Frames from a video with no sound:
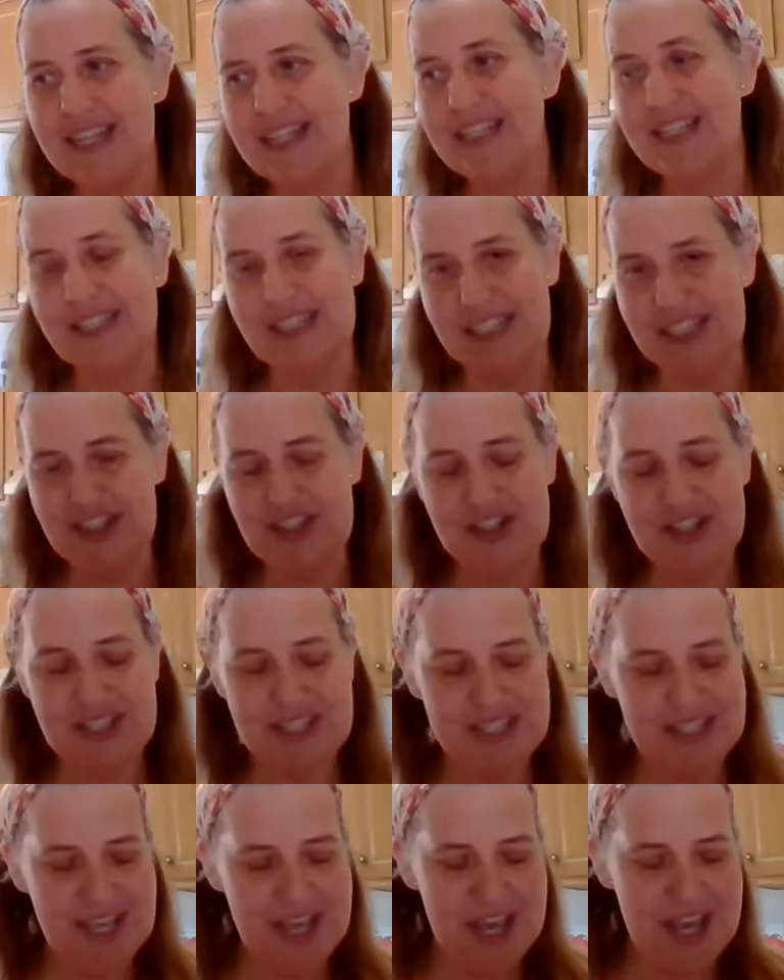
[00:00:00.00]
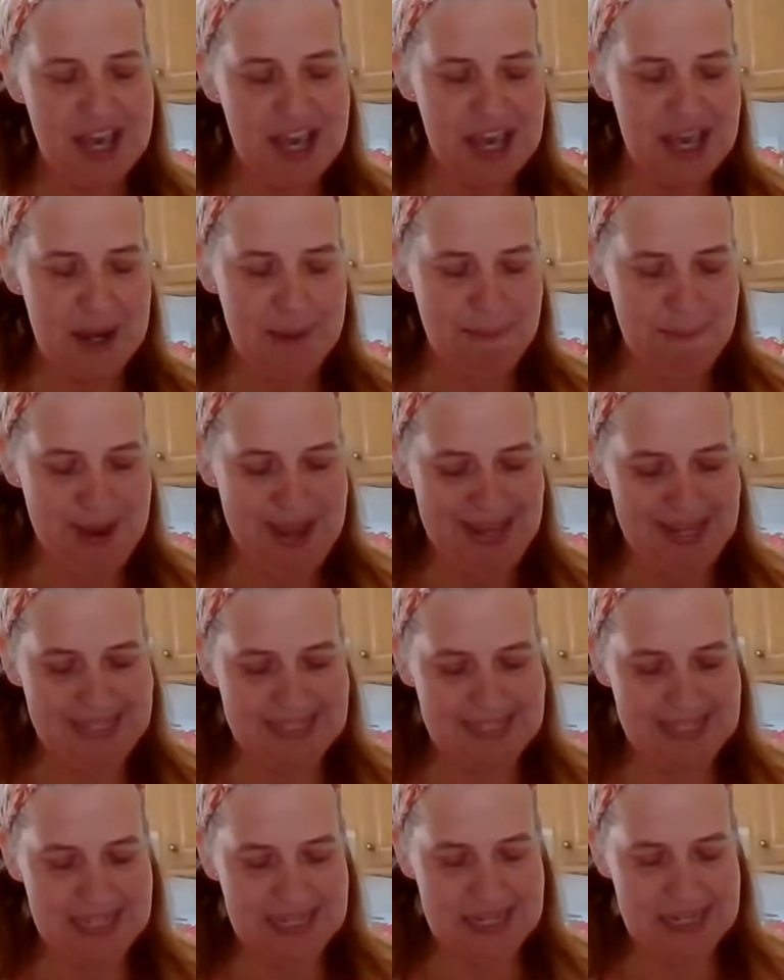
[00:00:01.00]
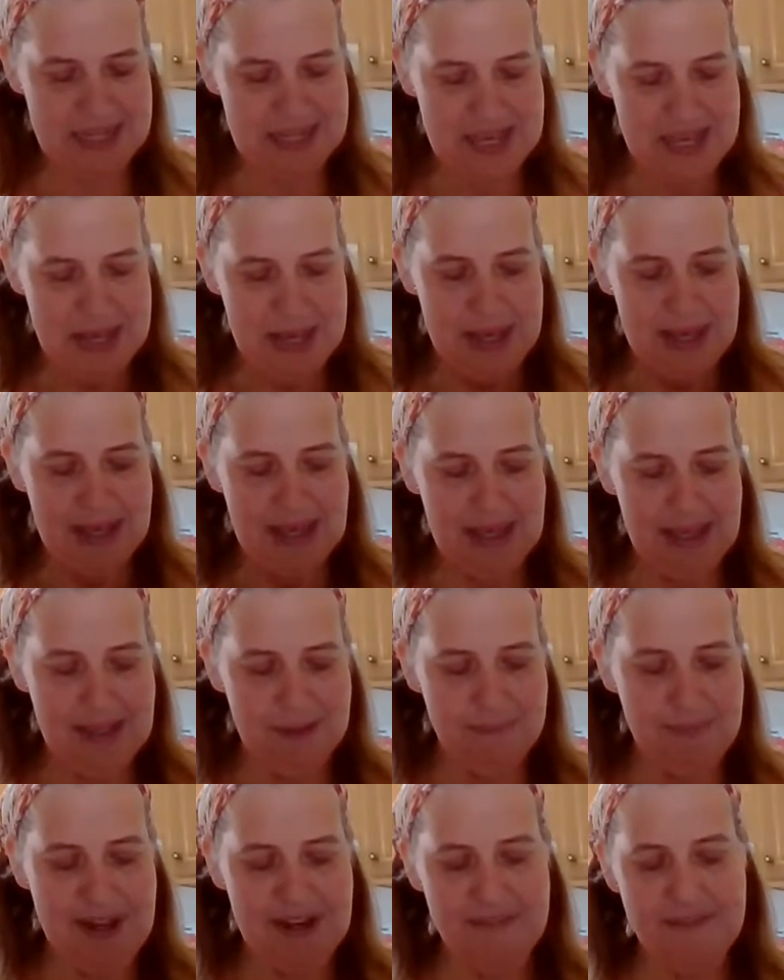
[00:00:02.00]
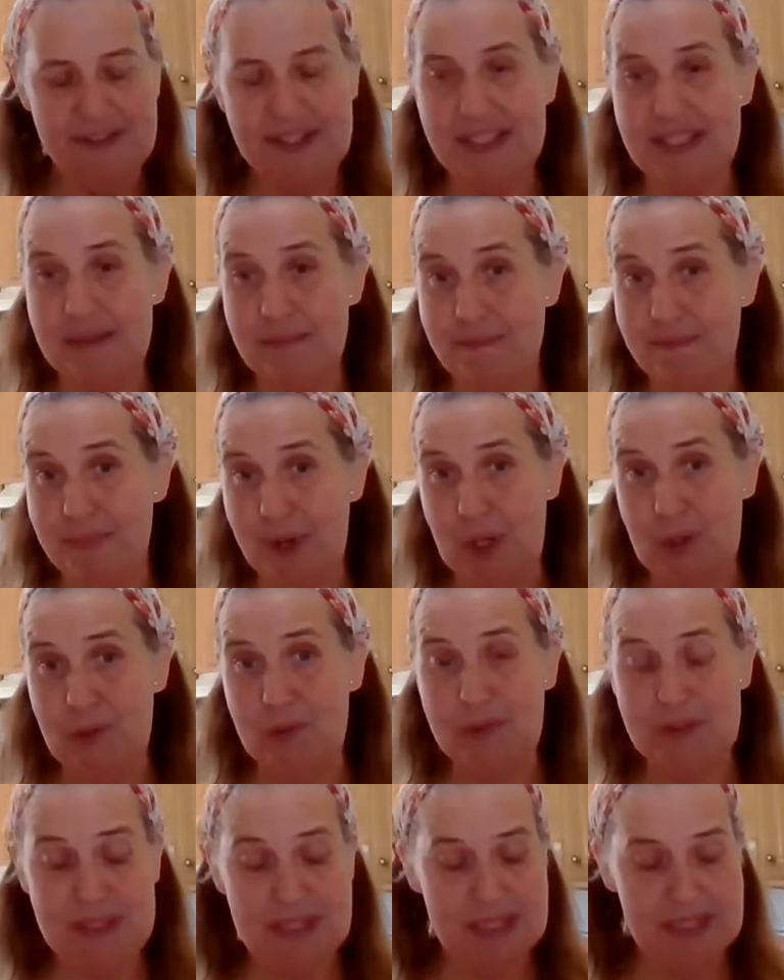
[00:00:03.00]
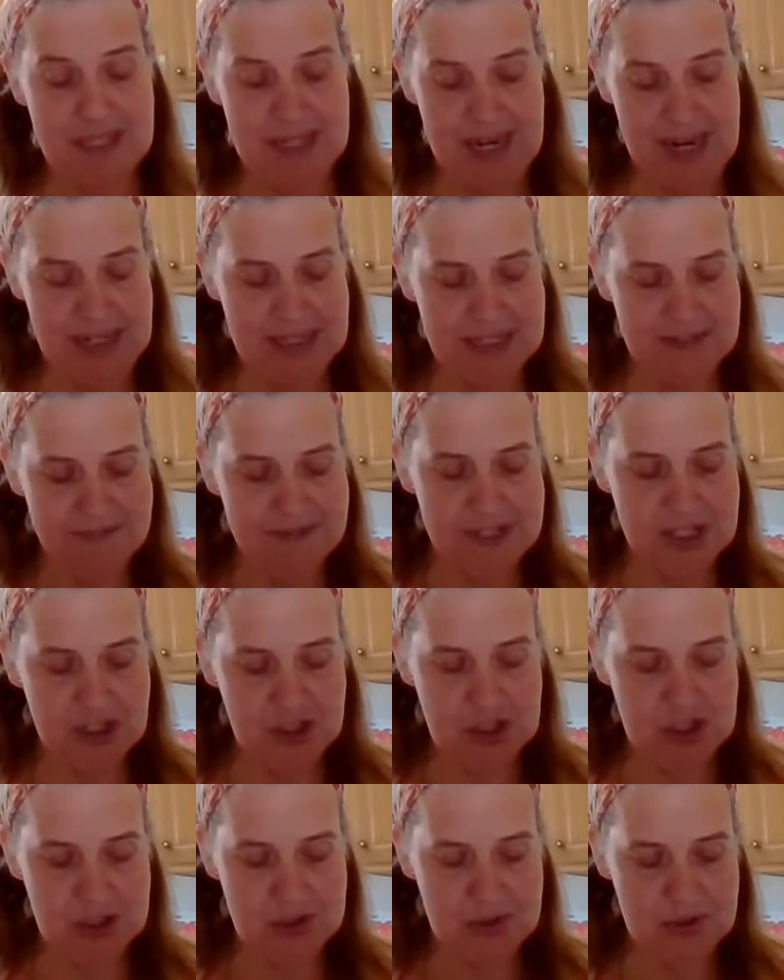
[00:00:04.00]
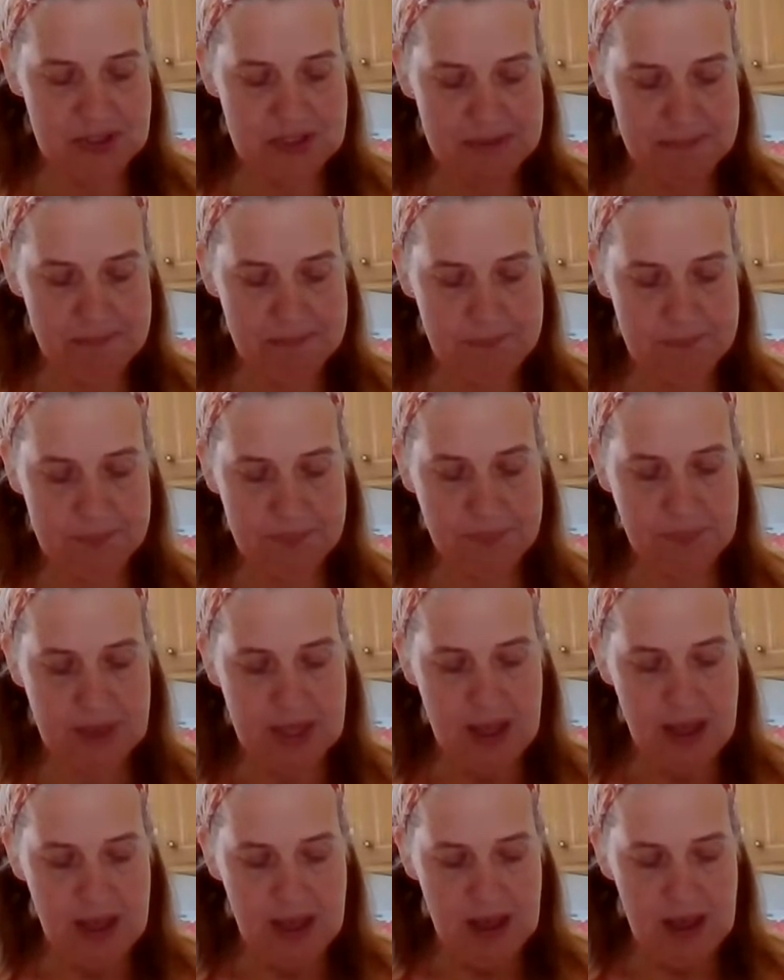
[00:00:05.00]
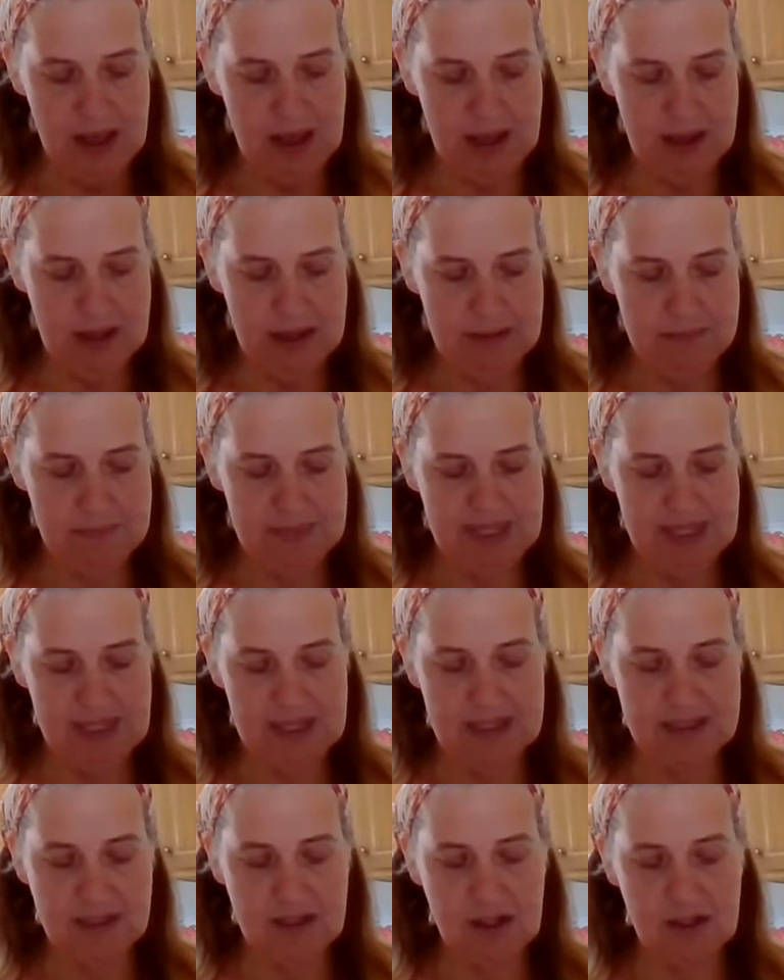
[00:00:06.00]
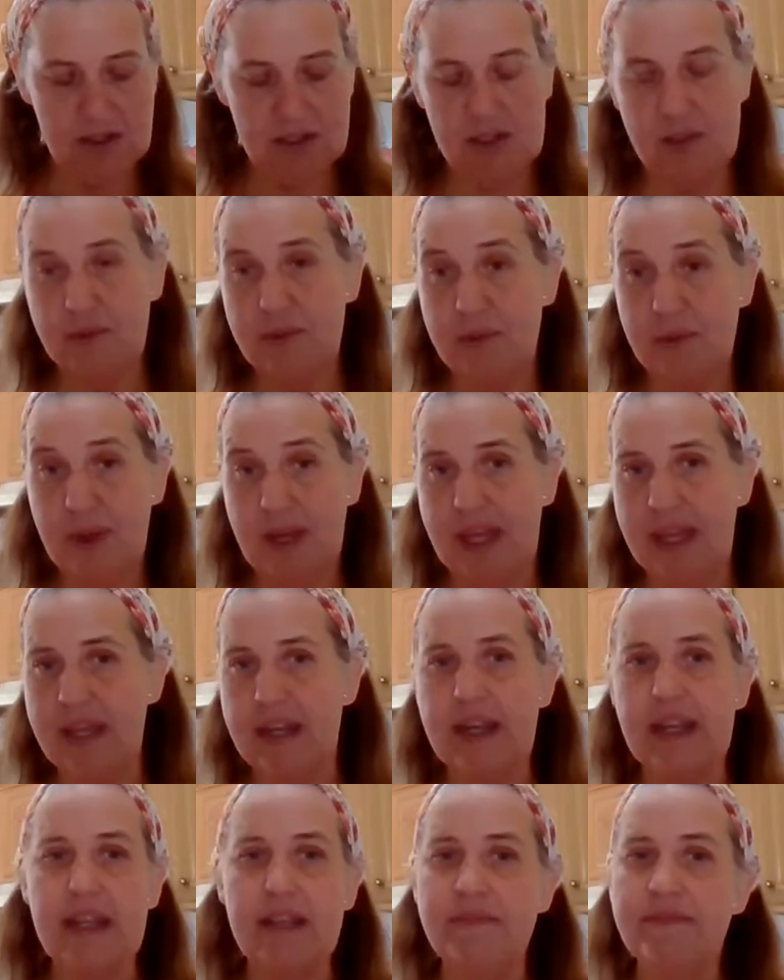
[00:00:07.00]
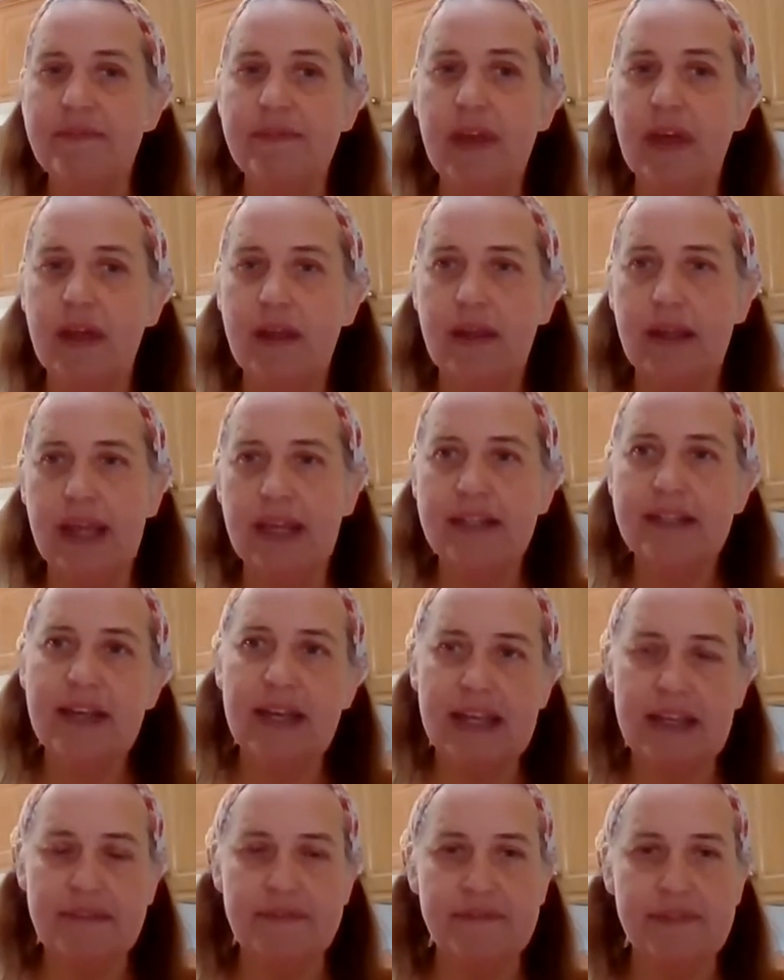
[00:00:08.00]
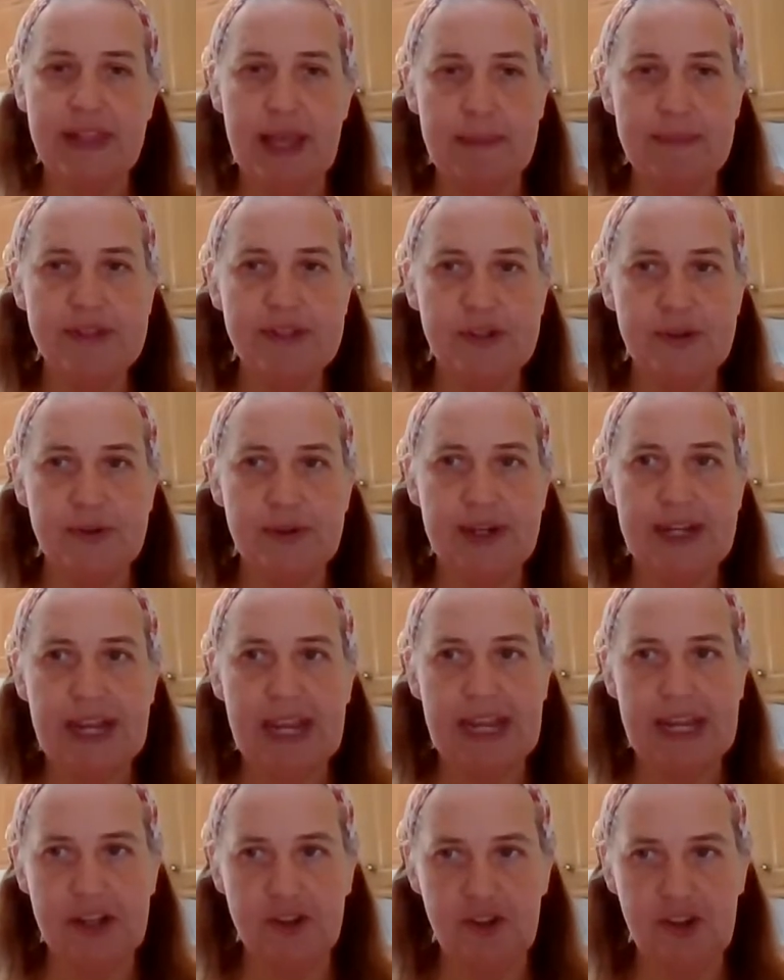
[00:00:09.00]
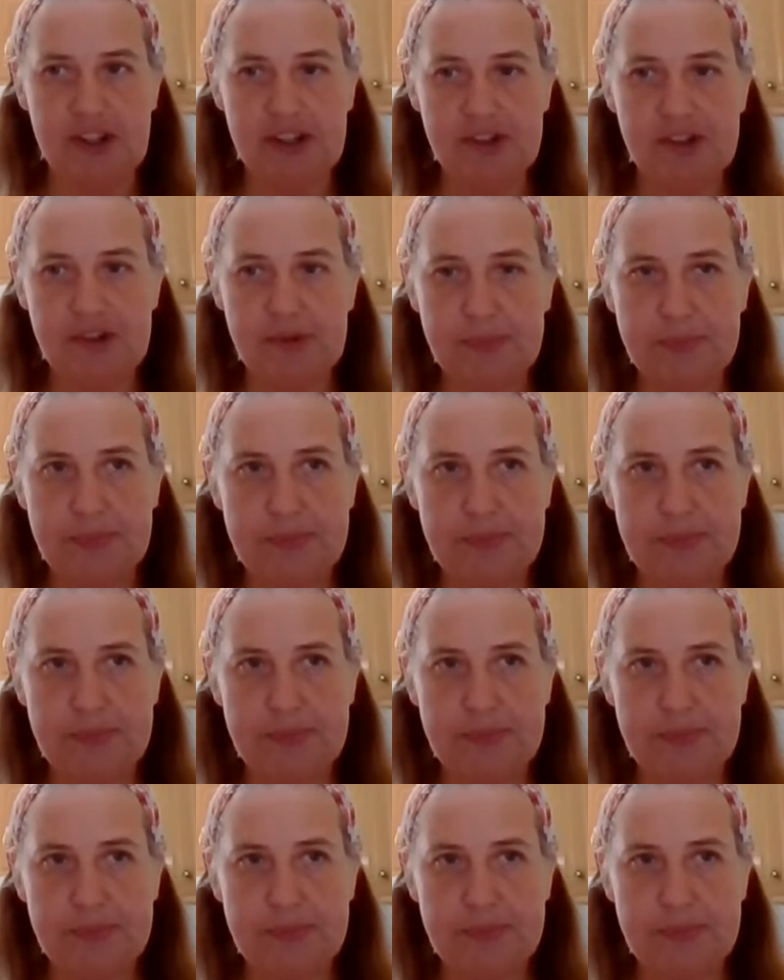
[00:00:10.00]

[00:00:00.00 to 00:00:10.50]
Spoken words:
delicious and amazing. It benefits the bones and connective tissues. It's also an anti-inflammatory agent.